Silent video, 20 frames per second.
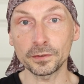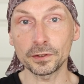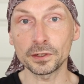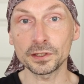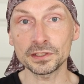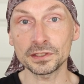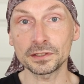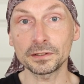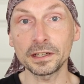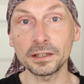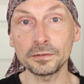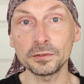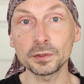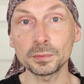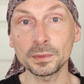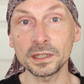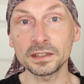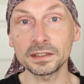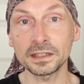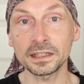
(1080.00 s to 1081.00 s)
first
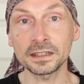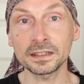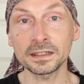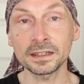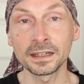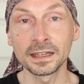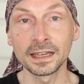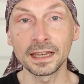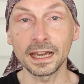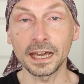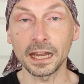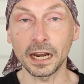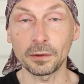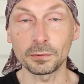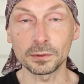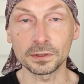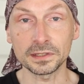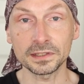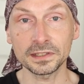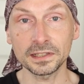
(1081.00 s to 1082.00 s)
review meeting, and
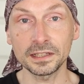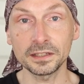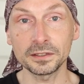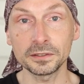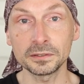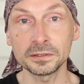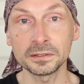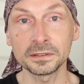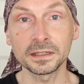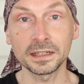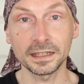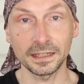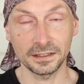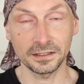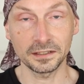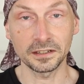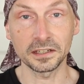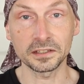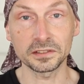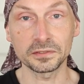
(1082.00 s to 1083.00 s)
I will see you
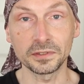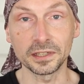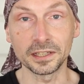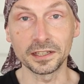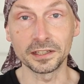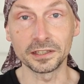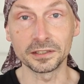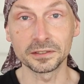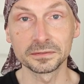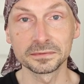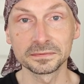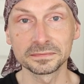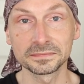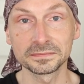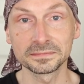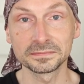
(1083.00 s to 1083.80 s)
in the next video.